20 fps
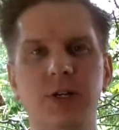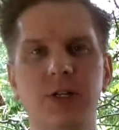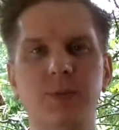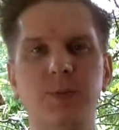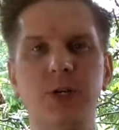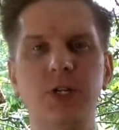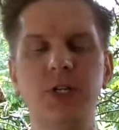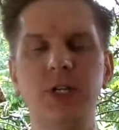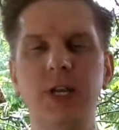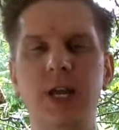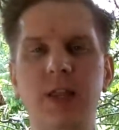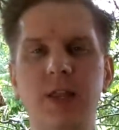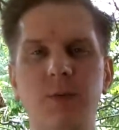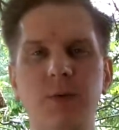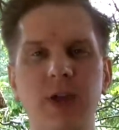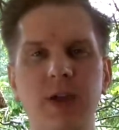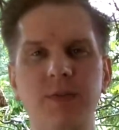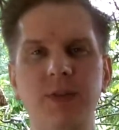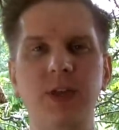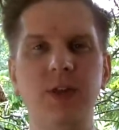especially now that we
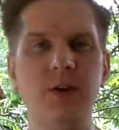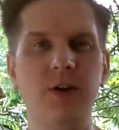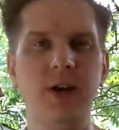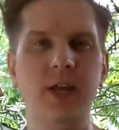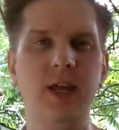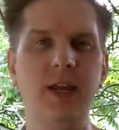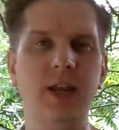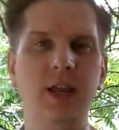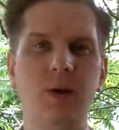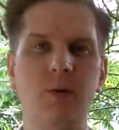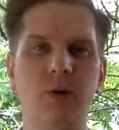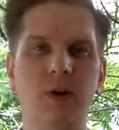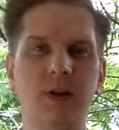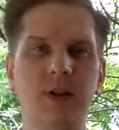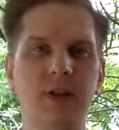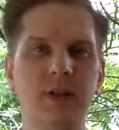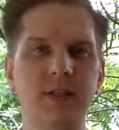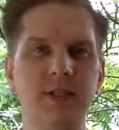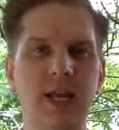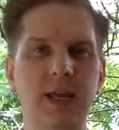have the internet and we're
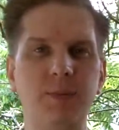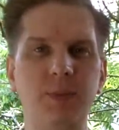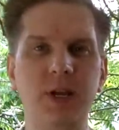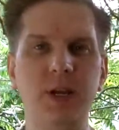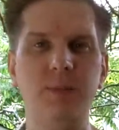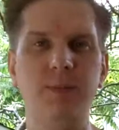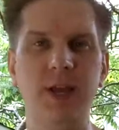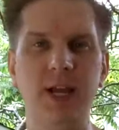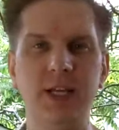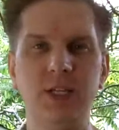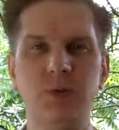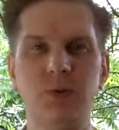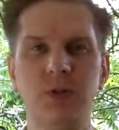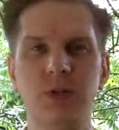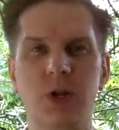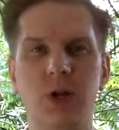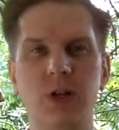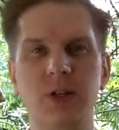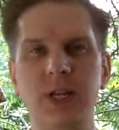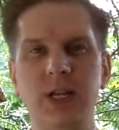typing in passwords
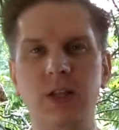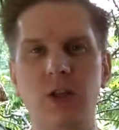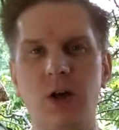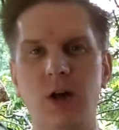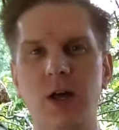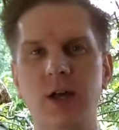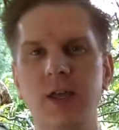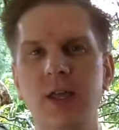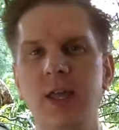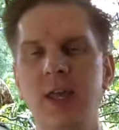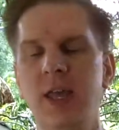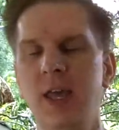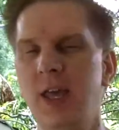all day long.